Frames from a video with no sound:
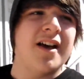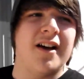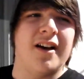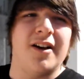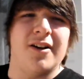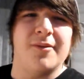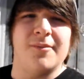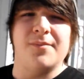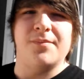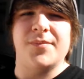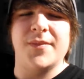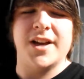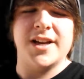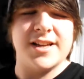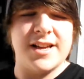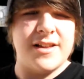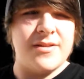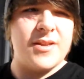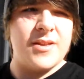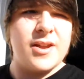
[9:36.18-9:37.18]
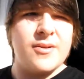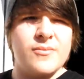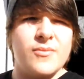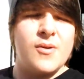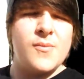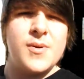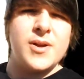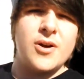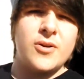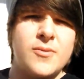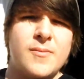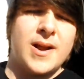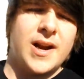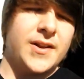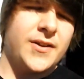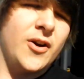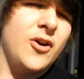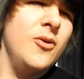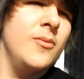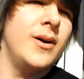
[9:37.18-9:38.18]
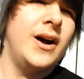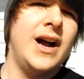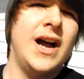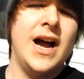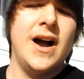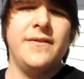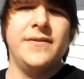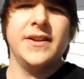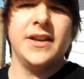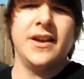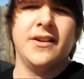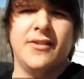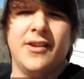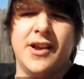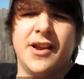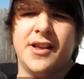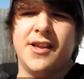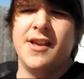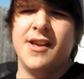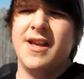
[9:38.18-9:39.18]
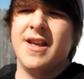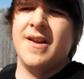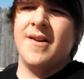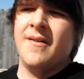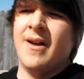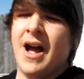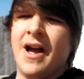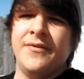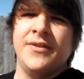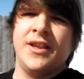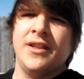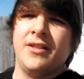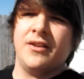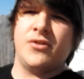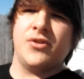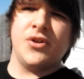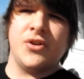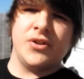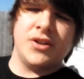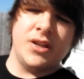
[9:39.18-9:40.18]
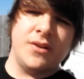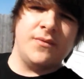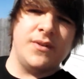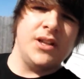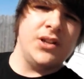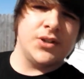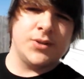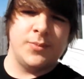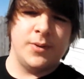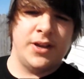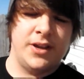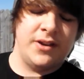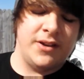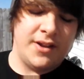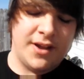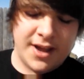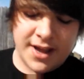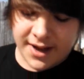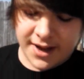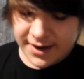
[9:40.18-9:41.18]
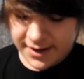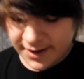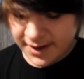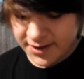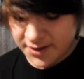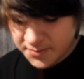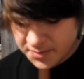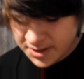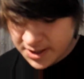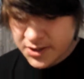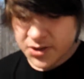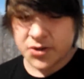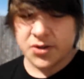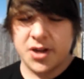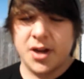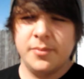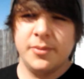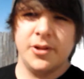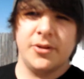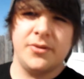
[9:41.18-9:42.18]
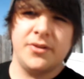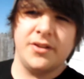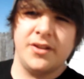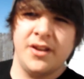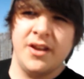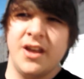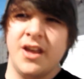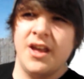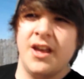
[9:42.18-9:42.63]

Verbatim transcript: And then when we go to Manitoba, I have to get like 13 videos made and get them scheduled uploaded